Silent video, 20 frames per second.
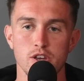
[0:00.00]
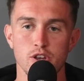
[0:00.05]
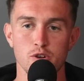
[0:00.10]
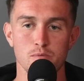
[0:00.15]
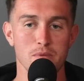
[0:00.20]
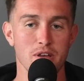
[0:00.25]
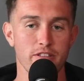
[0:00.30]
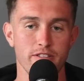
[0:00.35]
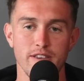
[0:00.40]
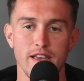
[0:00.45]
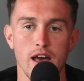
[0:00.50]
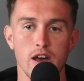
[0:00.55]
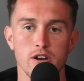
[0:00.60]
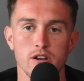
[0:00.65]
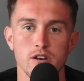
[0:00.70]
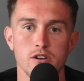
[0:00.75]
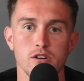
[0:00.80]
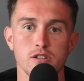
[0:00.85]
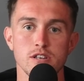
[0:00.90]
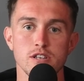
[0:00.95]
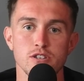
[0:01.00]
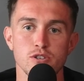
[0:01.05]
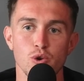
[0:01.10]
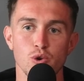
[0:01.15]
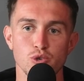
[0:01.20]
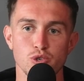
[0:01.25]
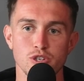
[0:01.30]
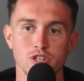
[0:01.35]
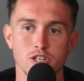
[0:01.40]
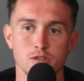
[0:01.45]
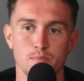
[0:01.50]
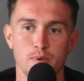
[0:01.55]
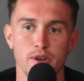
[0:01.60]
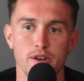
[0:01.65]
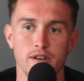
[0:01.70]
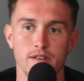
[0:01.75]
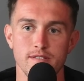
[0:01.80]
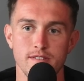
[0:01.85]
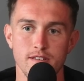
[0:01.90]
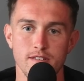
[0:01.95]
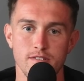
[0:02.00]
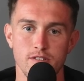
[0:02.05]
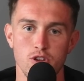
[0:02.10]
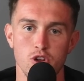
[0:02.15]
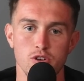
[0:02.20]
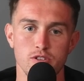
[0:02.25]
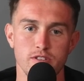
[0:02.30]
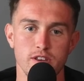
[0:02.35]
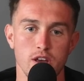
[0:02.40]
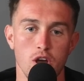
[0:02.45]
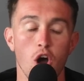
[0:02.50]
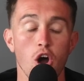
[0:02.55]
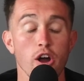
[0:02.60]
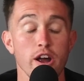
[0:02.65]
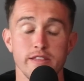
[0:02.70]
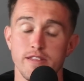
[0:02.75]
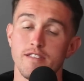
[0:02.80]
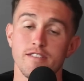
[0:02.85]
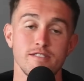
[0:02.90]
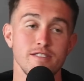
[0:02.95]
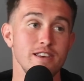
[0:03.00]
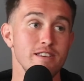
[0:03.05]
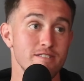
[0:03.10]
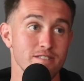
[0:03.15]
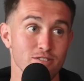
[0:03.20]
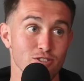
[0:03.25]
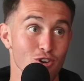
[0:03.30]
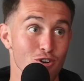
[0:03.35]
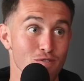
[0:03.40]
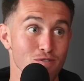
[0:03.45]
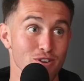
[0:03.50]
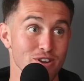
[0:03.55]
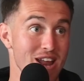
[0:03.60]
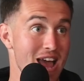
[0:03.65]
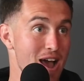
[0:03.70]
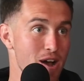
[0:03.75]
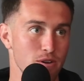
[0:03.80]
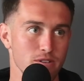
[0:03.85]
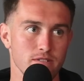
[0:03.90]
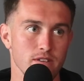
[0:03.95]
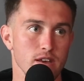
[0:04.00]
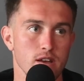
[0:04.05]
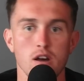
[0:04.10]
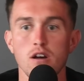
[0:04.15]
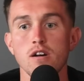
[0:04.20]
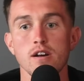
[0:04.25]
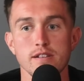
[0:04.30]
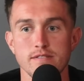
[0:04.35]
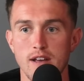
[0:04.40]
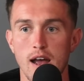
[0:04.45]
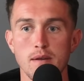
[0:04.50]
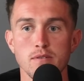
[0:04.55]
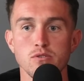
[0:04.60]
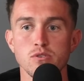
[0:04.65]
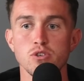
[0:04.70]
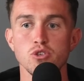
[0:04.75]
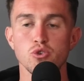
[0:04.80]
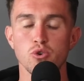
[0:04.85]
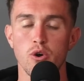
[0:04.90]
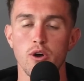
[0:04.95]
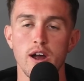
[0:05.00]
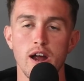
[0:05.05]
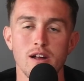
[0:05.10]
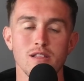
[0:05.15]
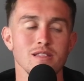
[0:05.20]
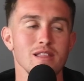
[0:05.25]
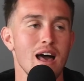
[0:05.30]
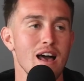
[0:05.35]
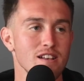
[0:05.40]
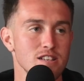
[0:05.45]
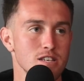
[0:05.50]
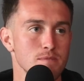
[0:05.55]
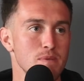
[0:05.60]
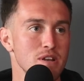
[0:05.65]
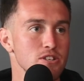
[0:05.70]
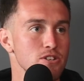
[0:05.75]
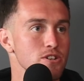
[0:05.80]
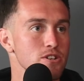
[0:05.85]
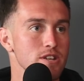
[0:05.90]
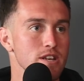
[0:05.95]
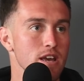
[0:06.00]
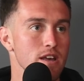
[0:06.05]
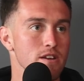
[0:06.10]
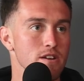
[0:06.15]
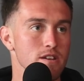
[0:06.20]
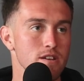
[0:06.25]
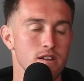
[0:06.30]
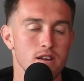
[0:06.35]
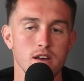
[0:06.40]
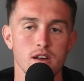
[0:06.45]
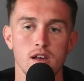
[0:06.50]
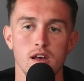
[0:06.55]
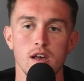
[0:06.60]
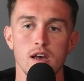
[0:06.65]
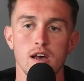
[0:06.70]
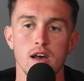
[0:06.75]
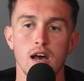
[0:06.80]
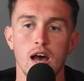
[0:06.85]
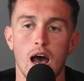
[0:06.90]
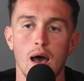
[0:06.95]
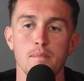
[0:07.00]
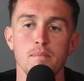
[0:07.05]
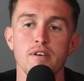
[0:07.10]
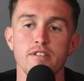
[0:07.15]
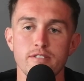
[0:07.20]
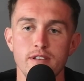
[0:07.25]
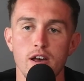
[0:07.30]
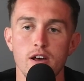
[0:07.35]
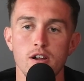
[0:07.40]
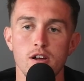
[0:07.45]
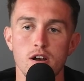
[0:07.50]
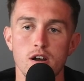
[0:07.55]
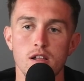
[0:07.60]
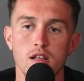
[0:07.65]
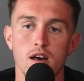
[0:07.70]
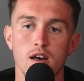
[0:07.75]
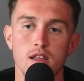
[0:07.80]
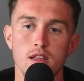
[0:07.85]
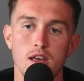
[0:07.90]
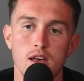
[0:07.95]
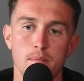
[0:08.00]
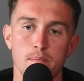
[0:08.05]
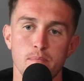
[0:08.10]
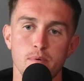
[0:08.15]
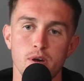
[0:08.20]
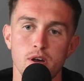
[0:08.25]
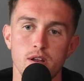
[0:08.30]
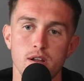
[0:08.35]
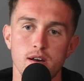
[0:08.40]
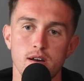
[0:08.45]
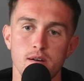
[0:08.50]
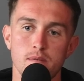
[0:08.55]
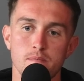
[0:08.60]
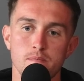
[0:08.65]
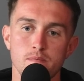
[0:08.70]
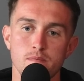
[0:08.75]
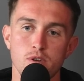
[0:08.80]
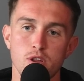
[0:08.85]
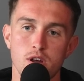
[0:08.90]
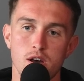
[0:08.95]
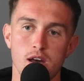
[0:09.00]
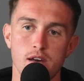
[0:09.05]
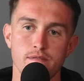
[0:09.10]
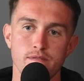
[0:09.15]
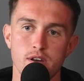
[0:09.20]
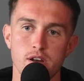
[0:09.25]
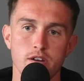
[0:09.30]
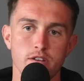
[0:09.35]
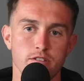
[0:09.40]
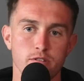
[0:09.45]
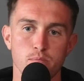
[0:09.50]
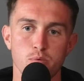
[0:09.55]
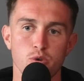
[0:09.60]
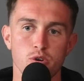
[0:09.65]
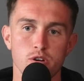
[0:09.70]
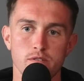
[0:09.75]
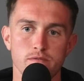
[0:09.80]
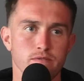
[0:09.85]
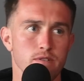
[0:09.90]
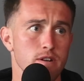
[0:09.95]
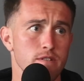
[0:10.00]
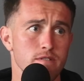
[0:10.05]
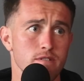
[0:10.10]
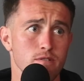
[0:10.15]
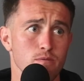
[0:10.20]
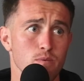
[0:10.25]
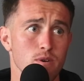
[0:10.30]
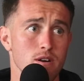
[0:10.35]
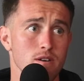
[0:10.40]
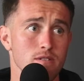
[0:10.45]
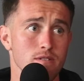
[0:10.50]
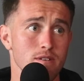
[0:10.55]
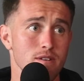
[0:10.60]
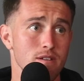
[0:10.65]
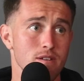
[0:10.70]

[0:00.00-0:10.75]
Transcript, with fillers: you're missing out on all these social experiences. You know, it's like all right, the season's over now. It's like all right, time to enjoy our last mm-hmm. semester together and. I missed out on a lot of that, but um, you know, I have very supportive friends as well, mm-hmm.